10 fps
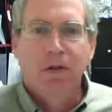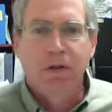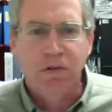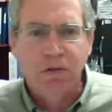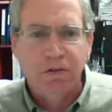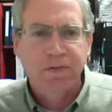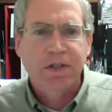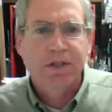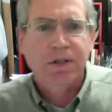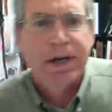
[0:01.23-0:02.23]
This is a
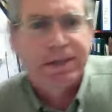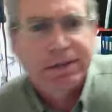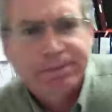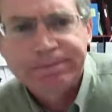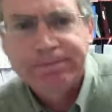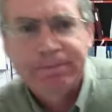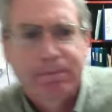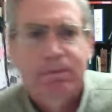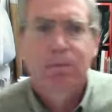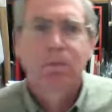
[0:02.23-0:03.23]
physics class,
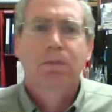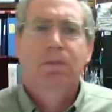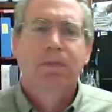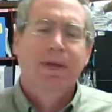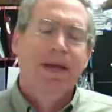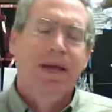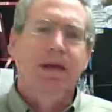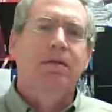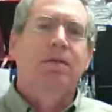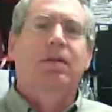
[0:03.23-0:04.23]

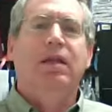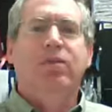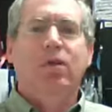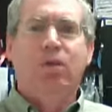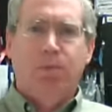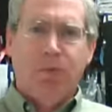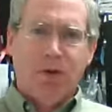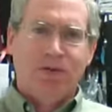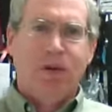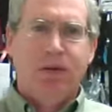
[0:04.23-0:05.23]
and even though the
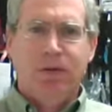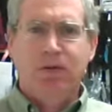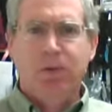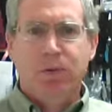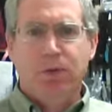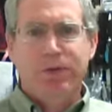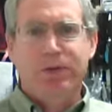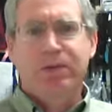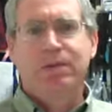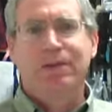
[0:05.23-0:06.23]
book is called Conceptual
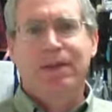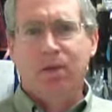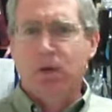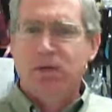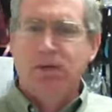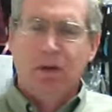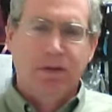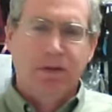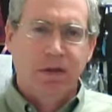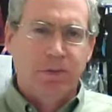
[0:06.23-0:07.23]
Physics and the course is
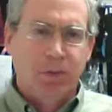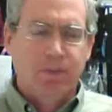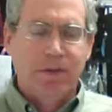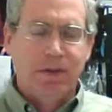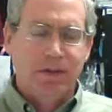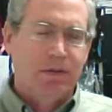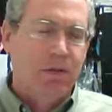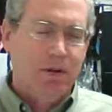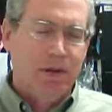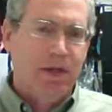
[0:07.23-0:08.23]
called Conceptual Physics,
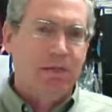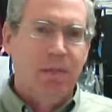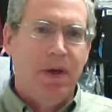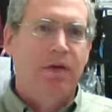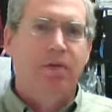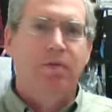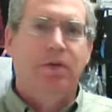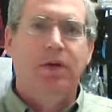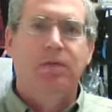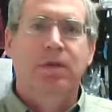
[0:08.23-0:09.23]
there is math
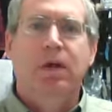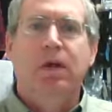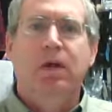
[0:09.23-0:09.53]
involved.